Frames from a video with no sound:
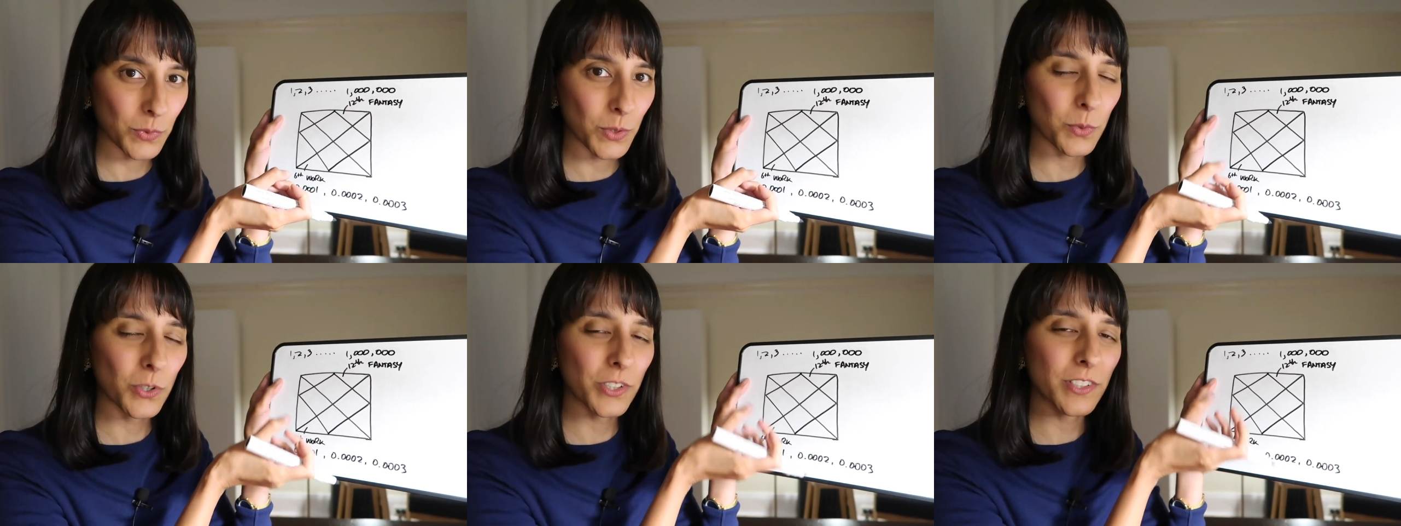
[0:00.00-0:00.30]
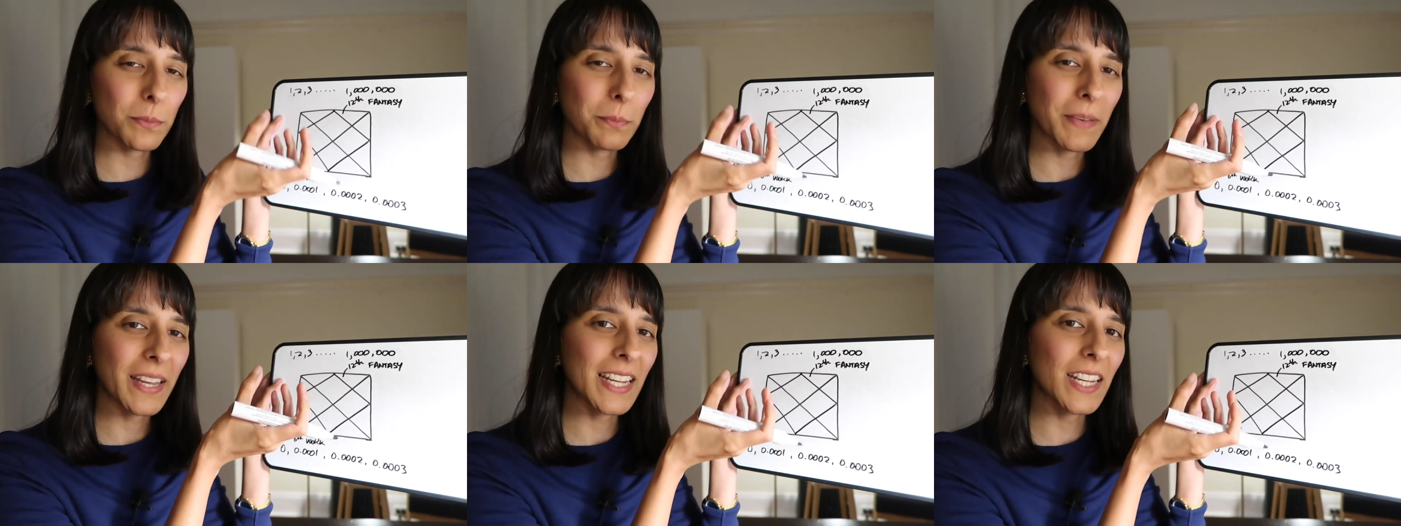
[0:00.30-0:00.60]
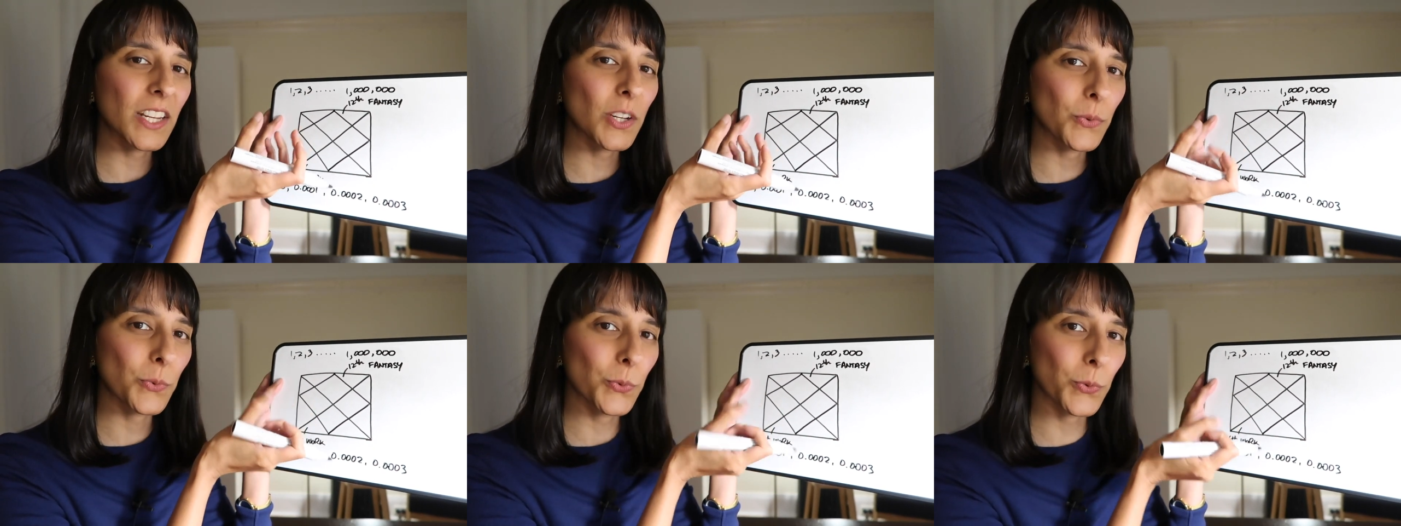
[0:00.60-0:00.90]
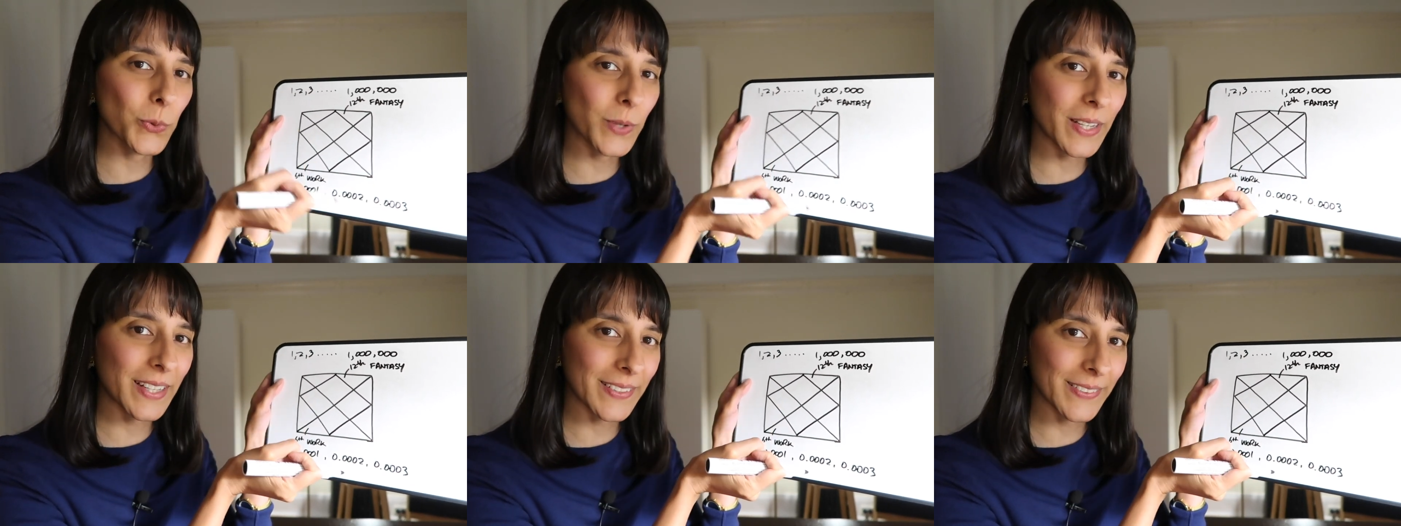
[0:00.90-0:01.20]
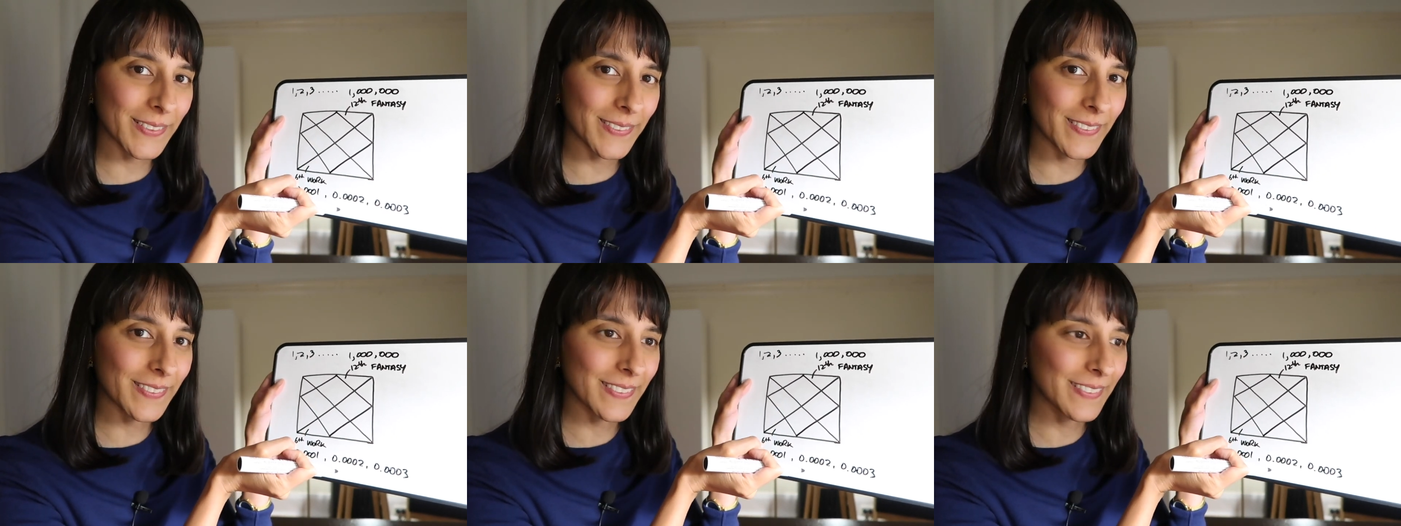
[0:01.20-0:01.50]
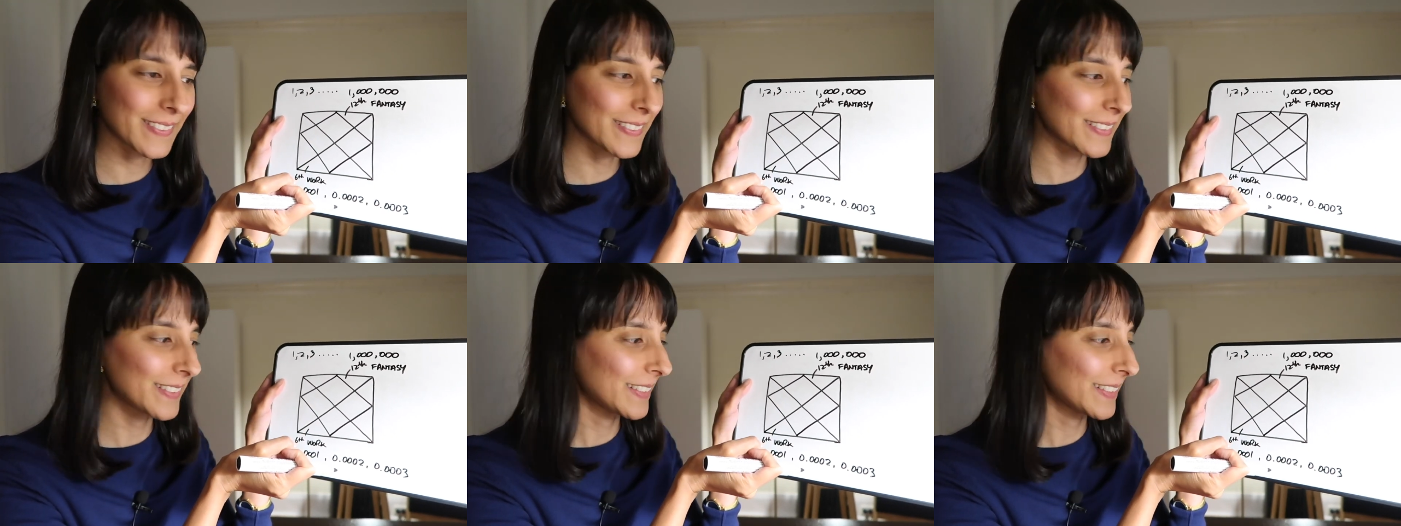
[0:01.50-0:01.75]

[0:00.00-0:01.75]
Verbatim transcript: We want to make it real.